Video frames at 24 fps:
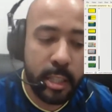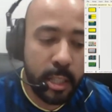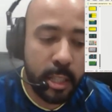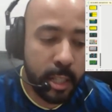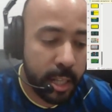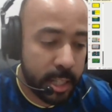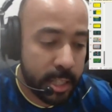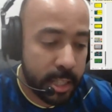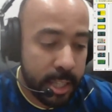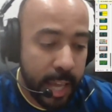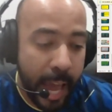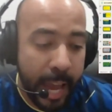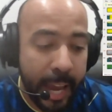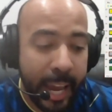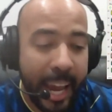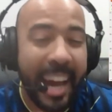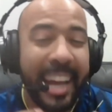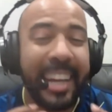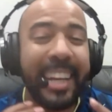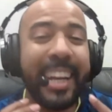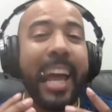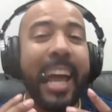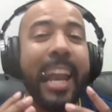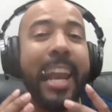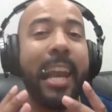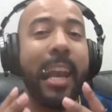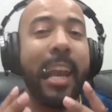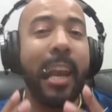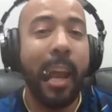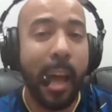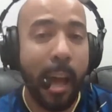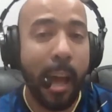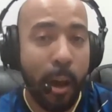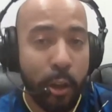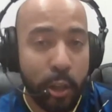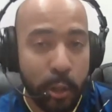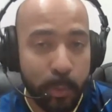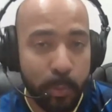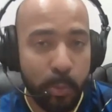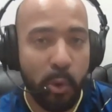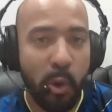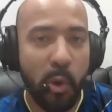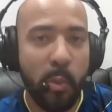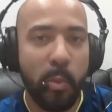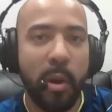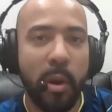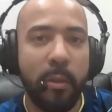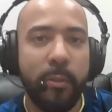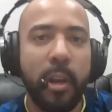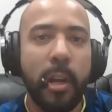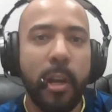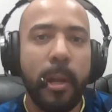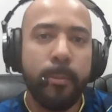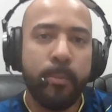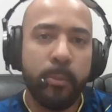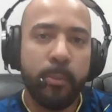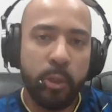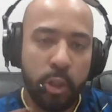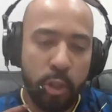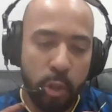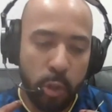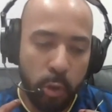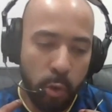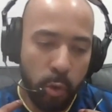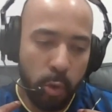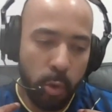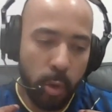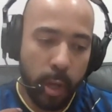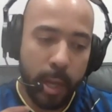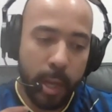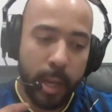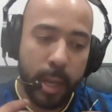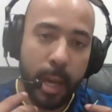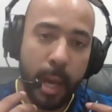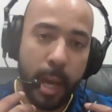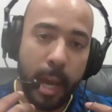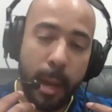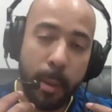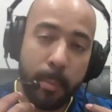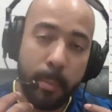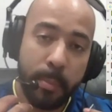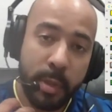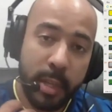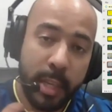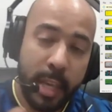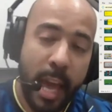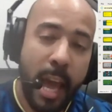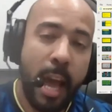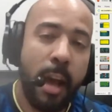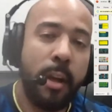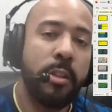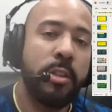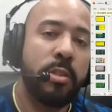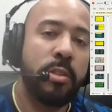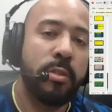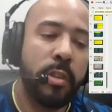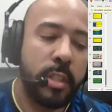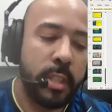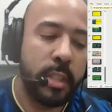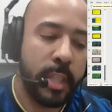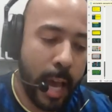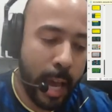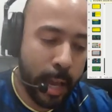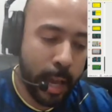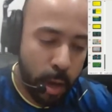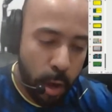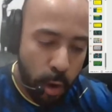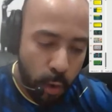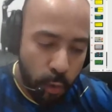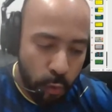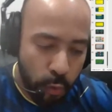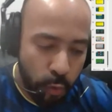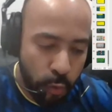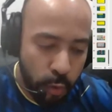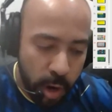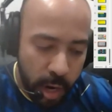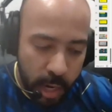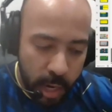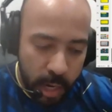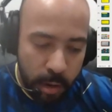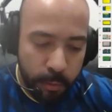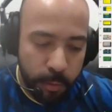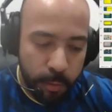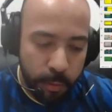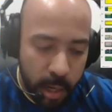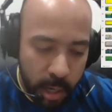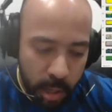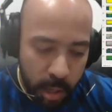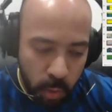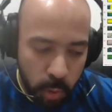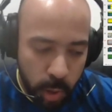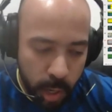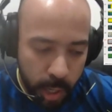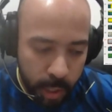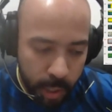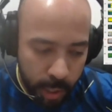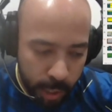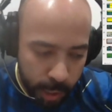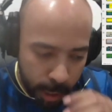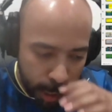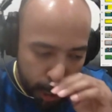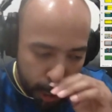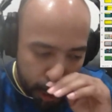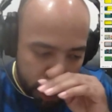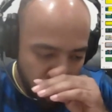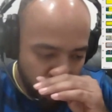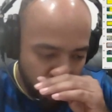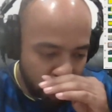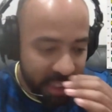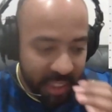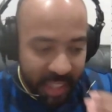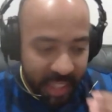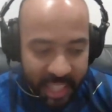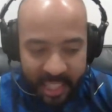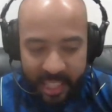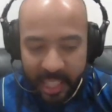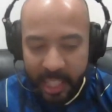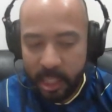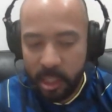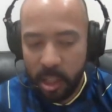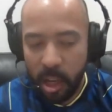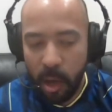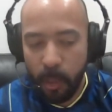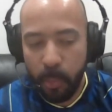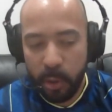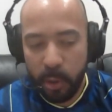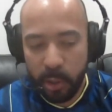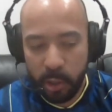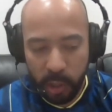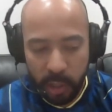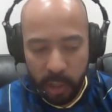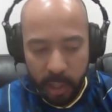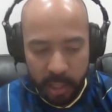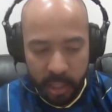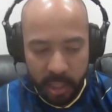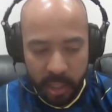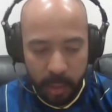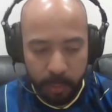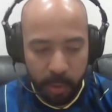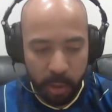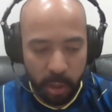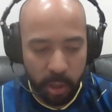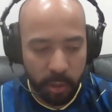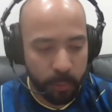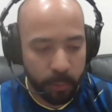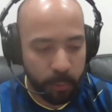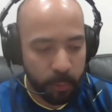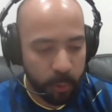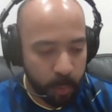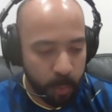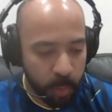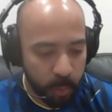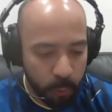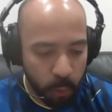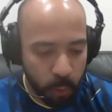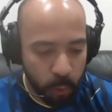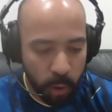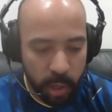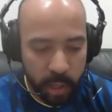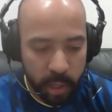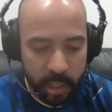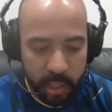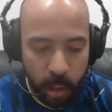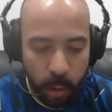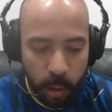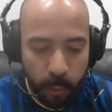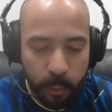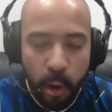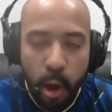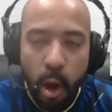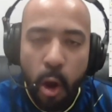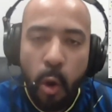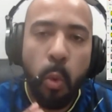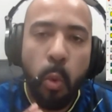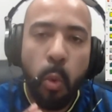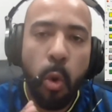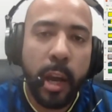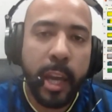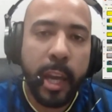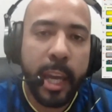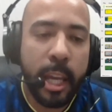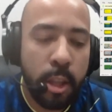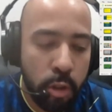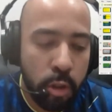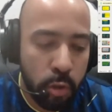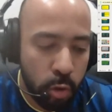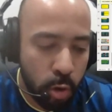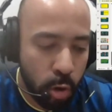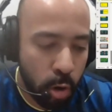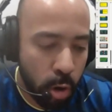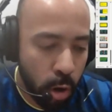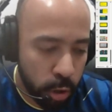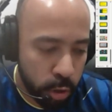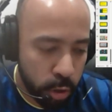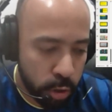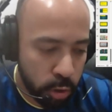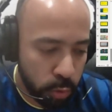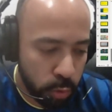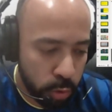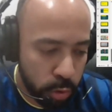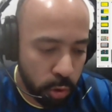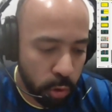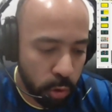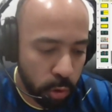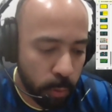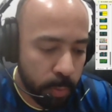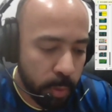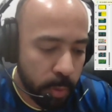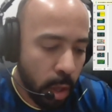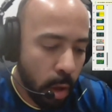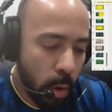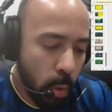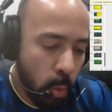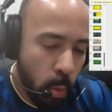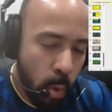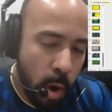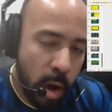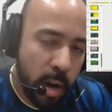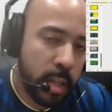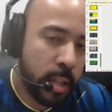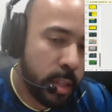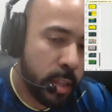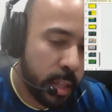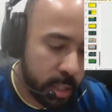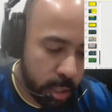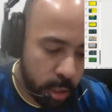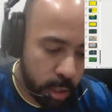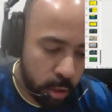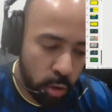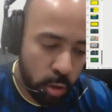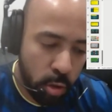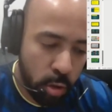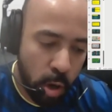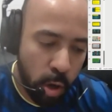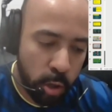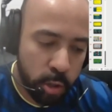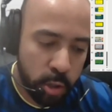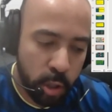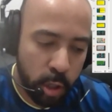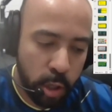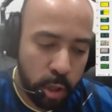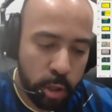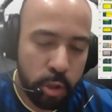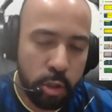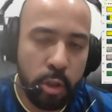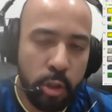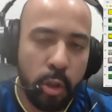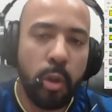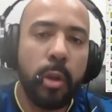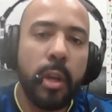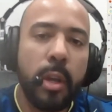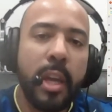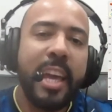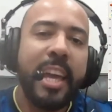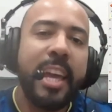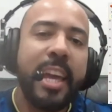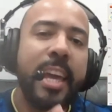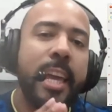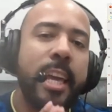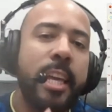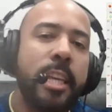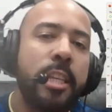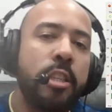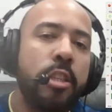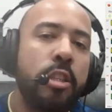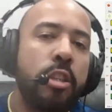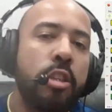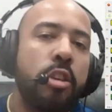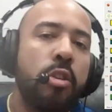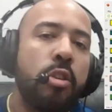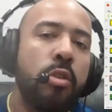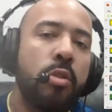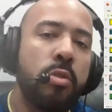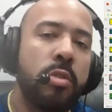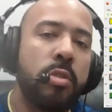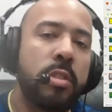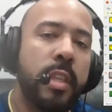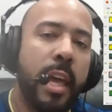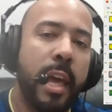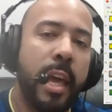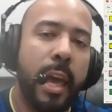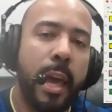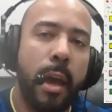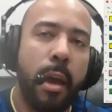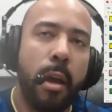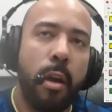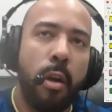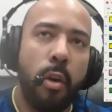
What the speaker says: attack, and allows Bournemouth to counter-attack really, really quickly. So in this example, as you can see before yourself, what can Newcastle do? One of the things that Newcastle can do is use their